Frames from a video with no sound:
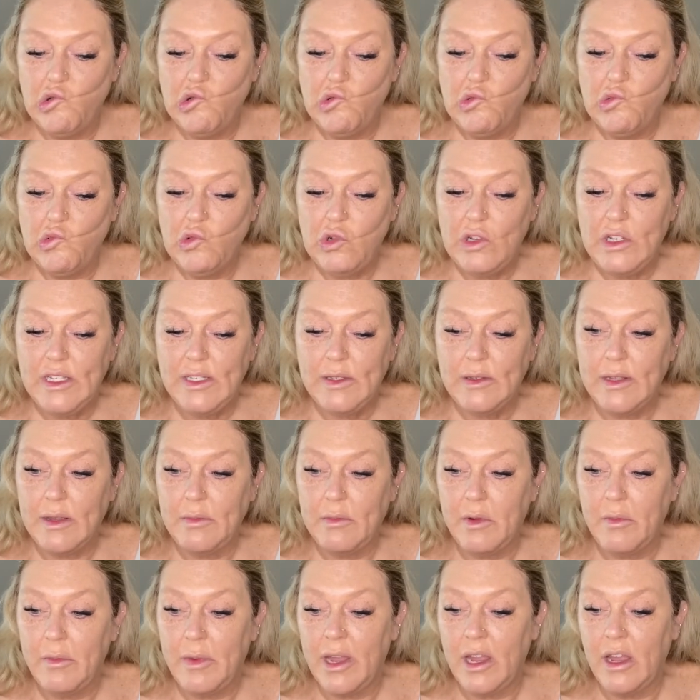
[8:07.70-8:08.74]
What is some
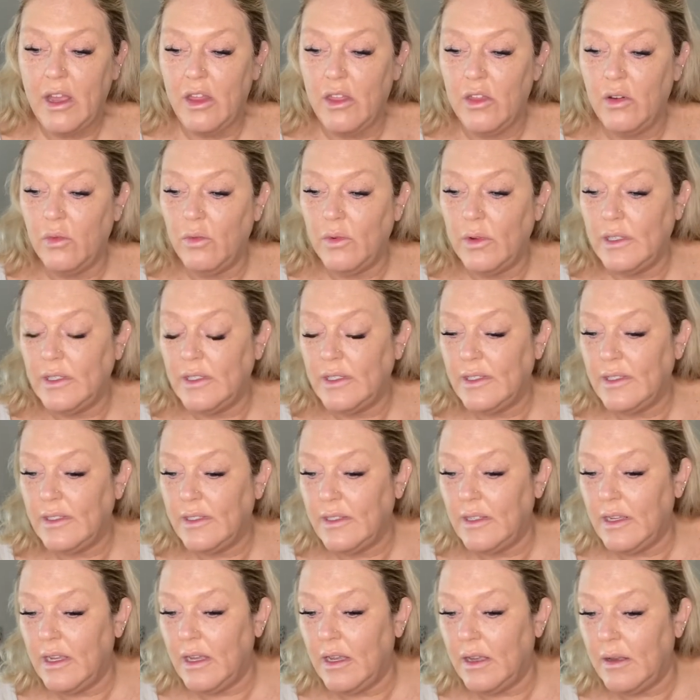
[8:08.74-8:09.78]
of my other ones?
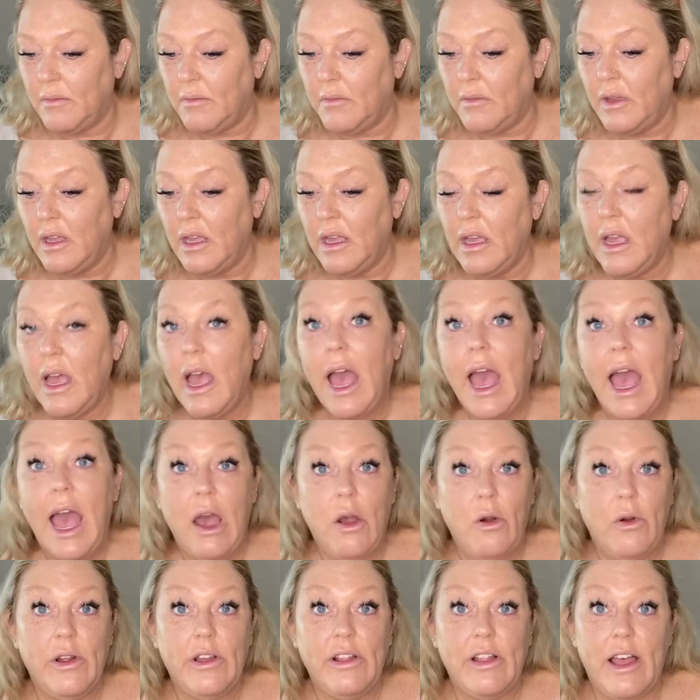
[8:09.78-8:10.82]

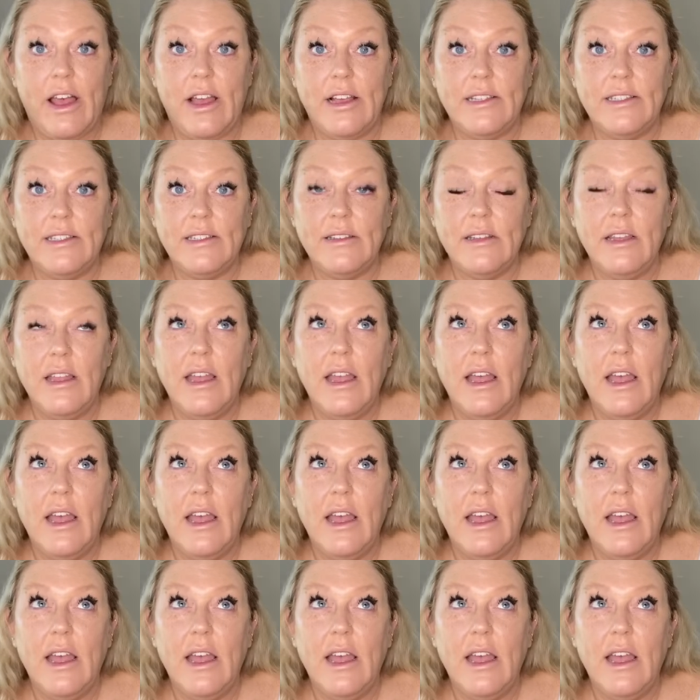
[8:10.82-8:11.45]
Hourglass.